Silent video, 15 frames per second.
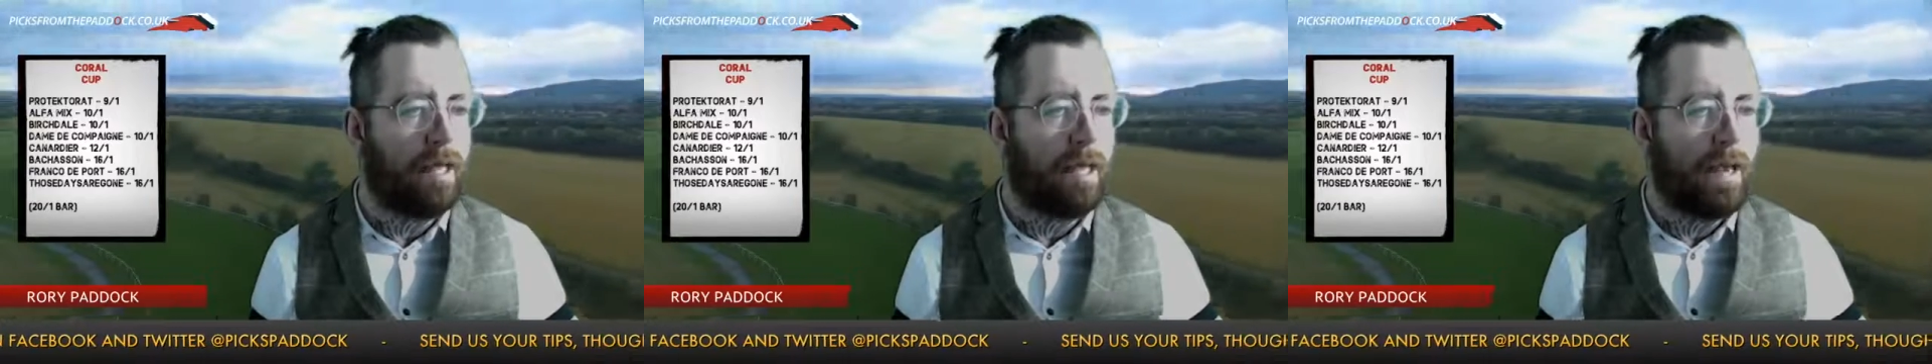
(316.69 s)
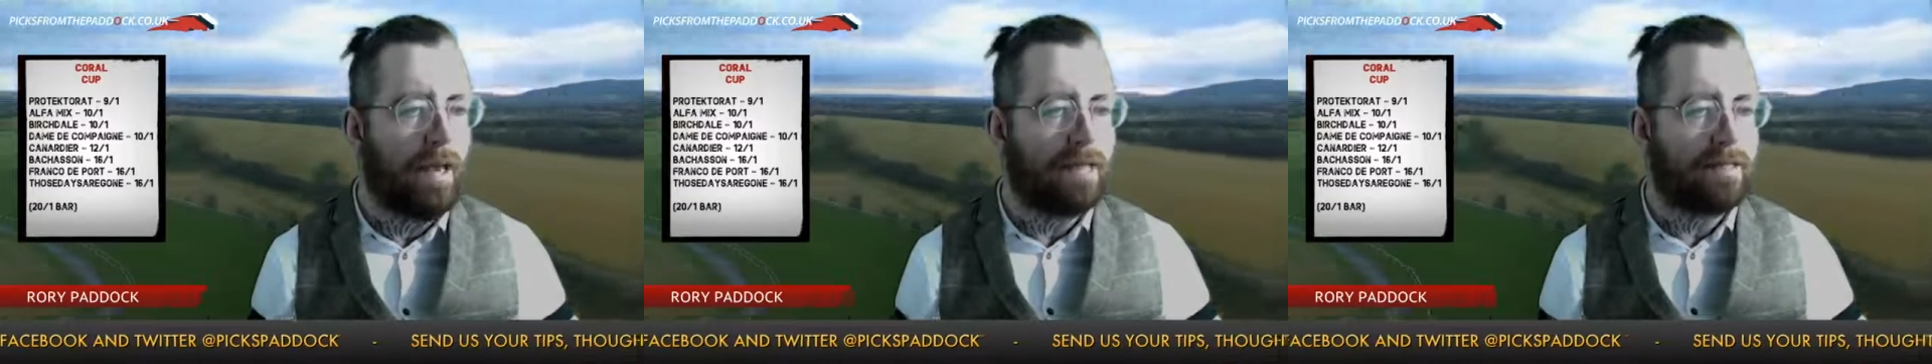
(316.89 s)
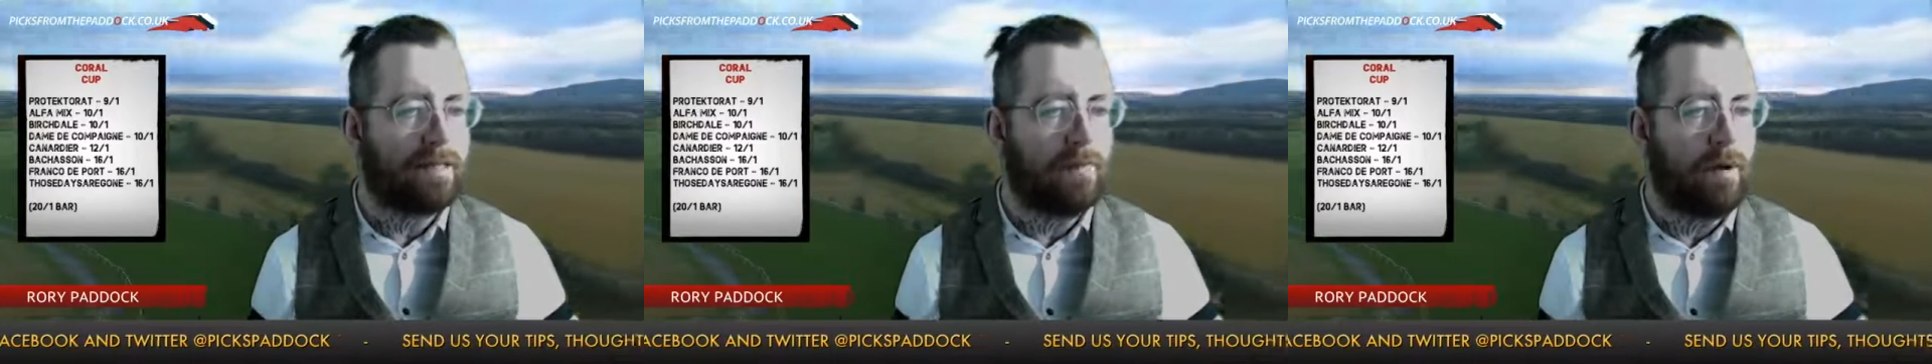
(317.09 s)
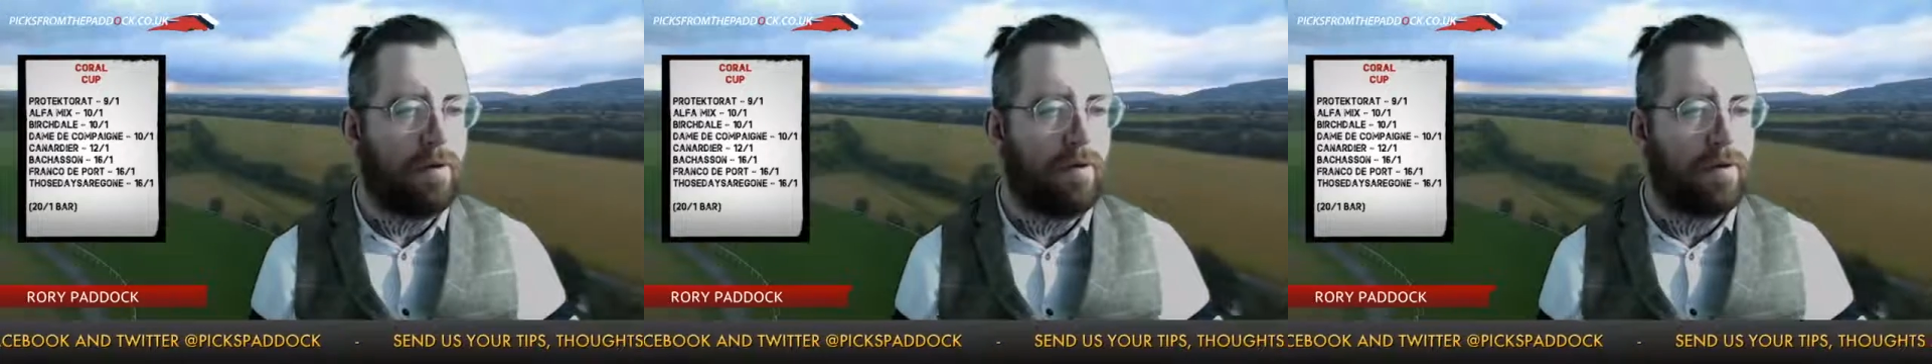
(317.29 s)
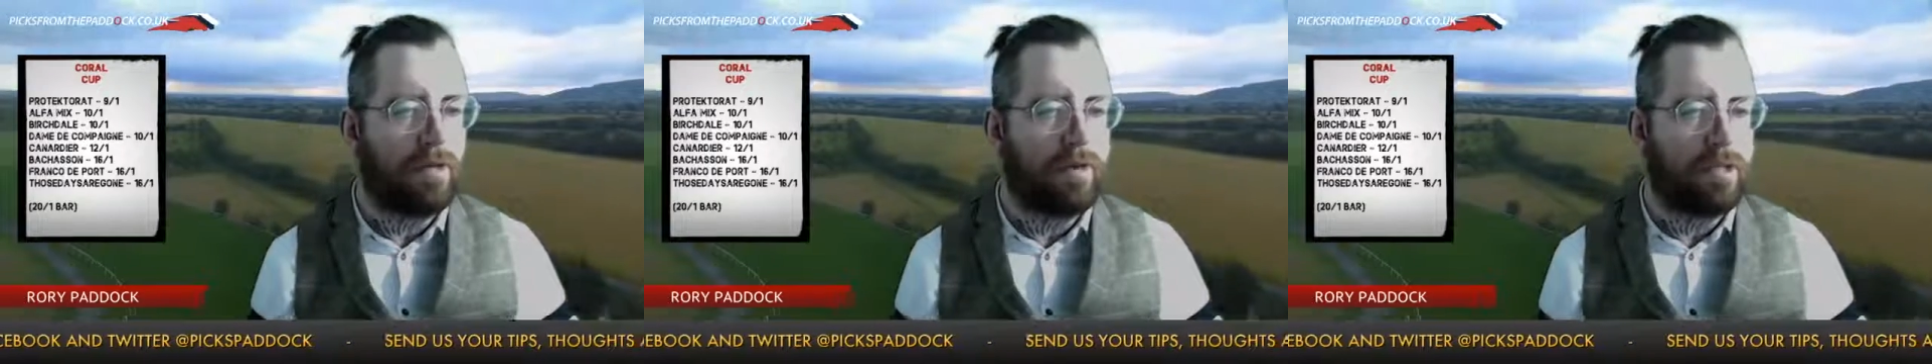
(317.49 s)
last
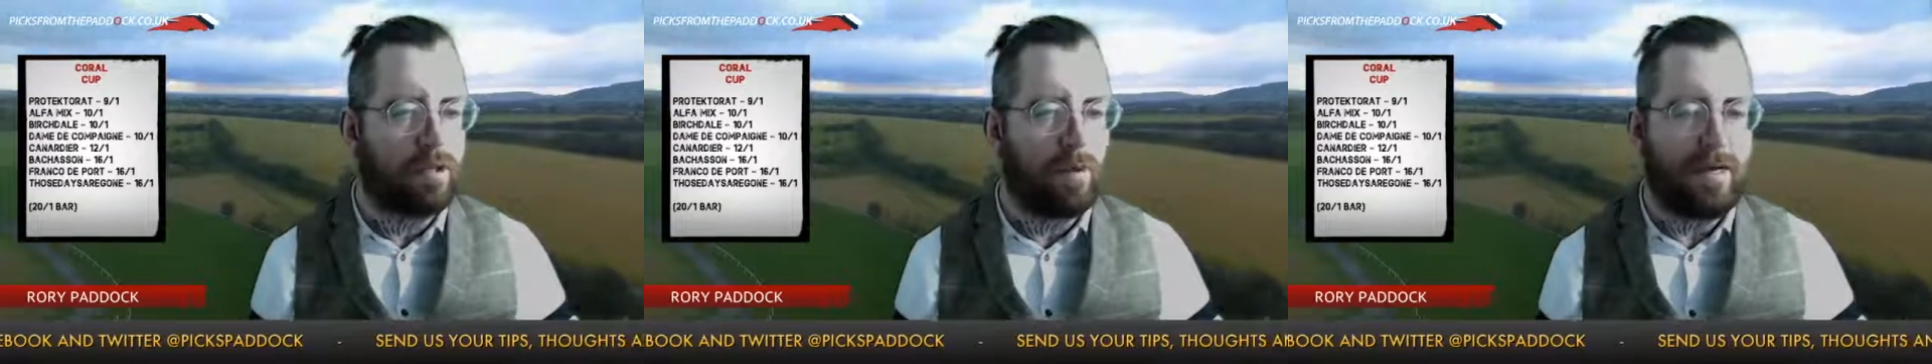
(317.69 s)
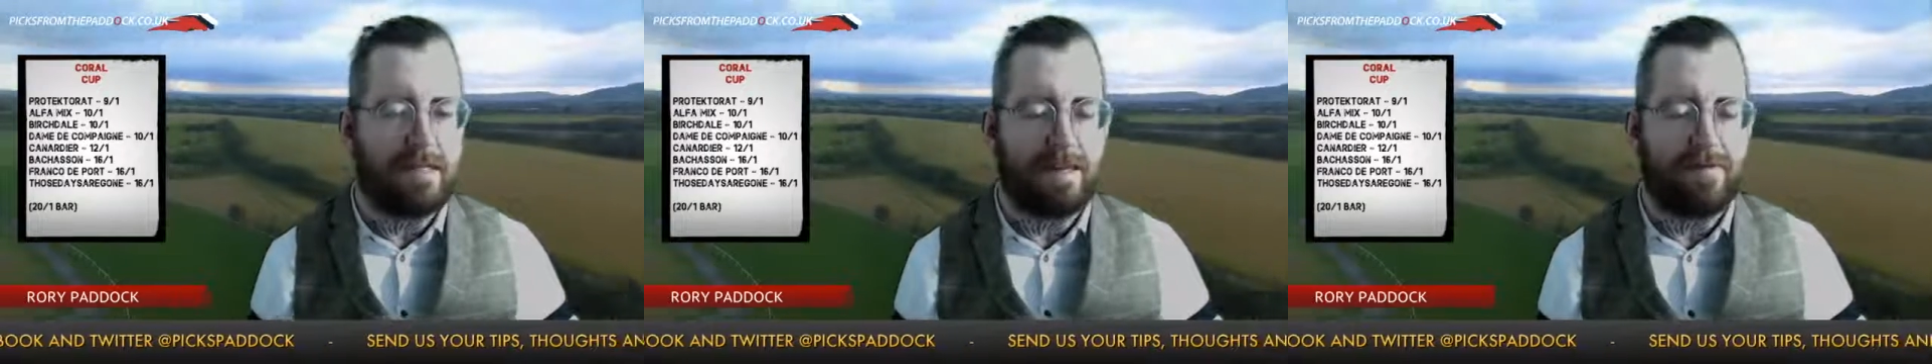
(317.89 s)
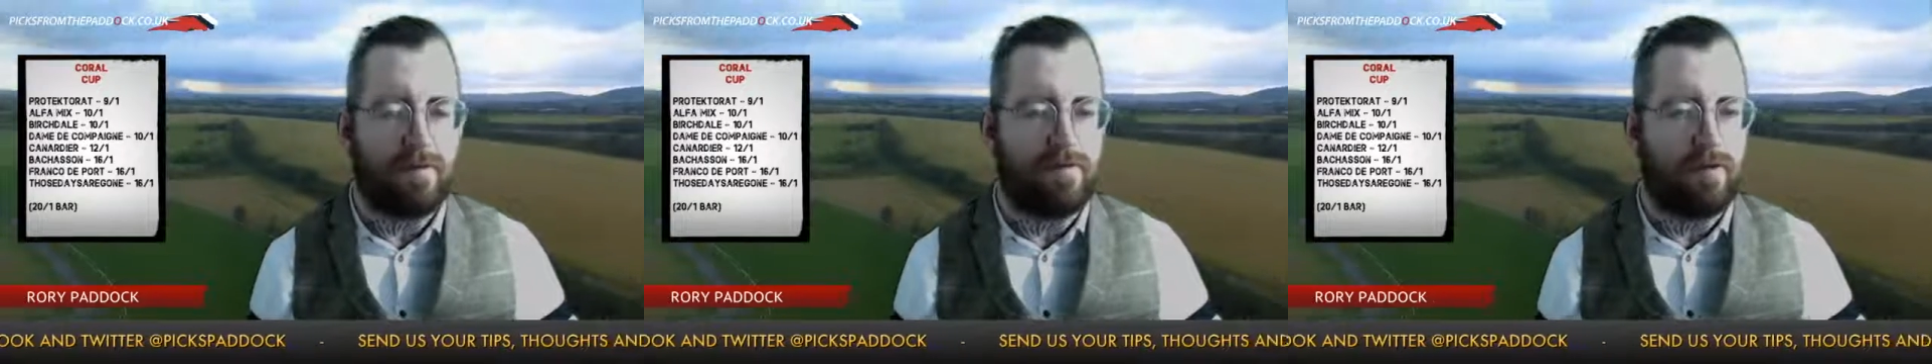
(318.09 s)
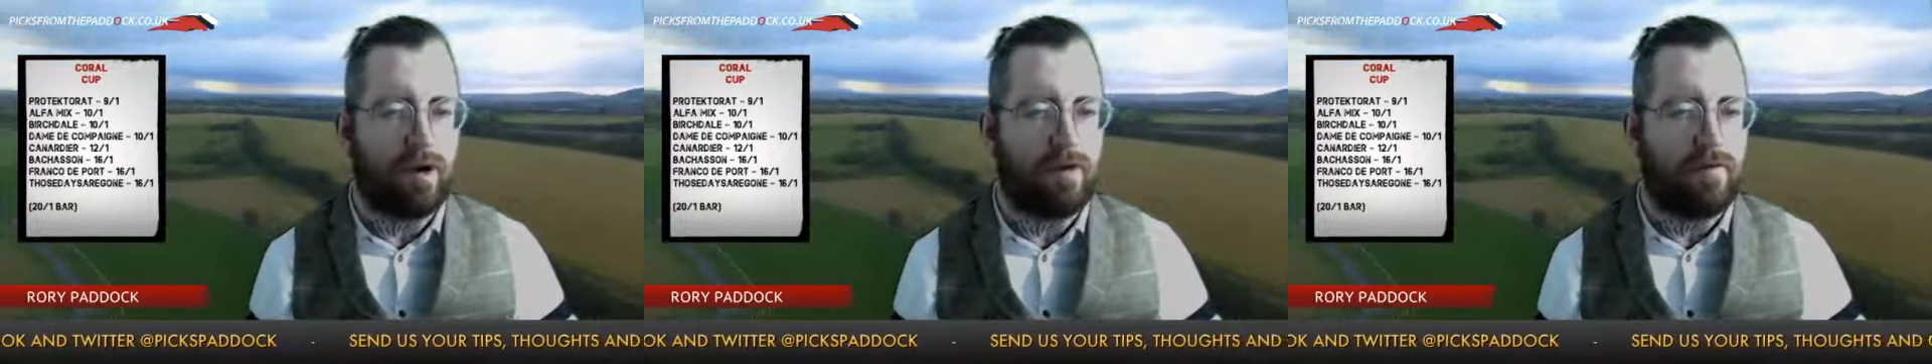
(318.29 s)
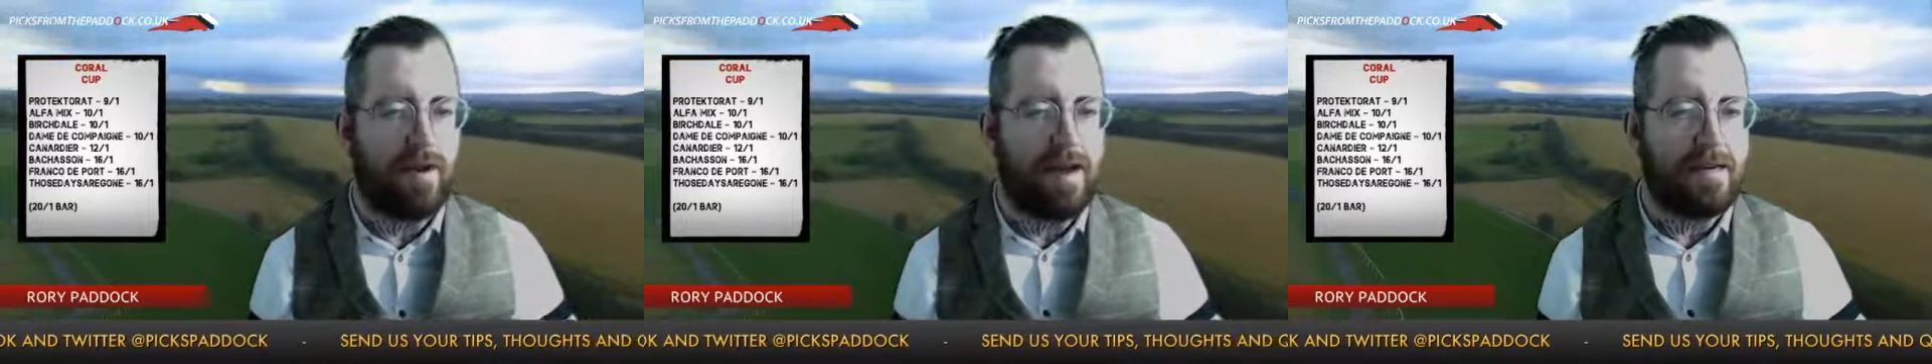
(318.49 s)
month in a
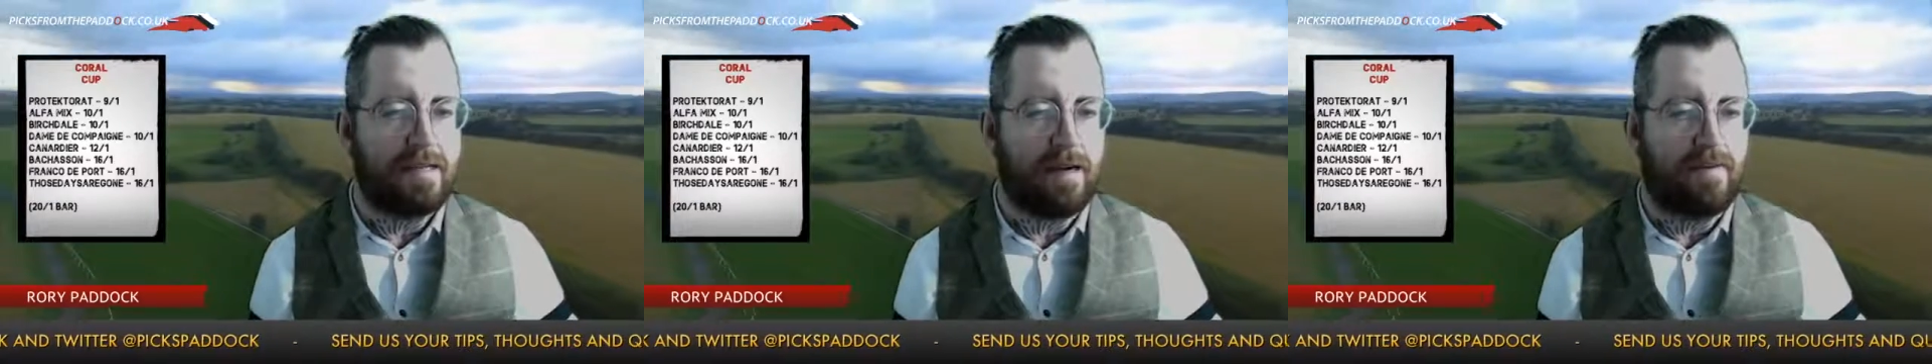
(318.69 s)
27-runner race